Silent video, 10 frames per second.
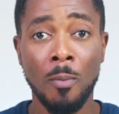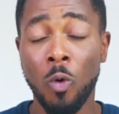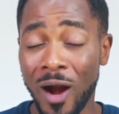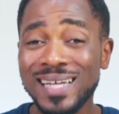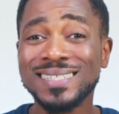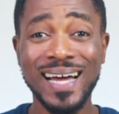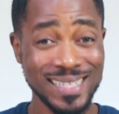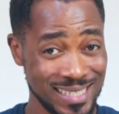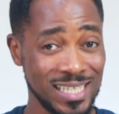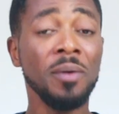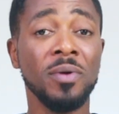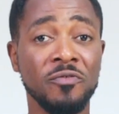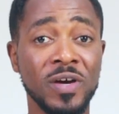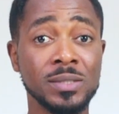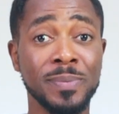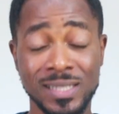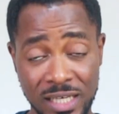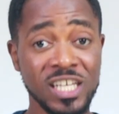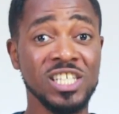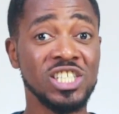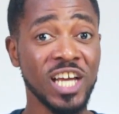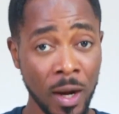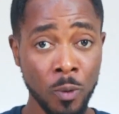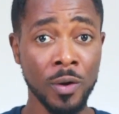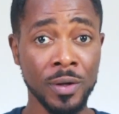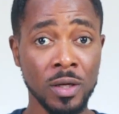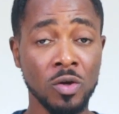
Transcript: whereas that same investment in January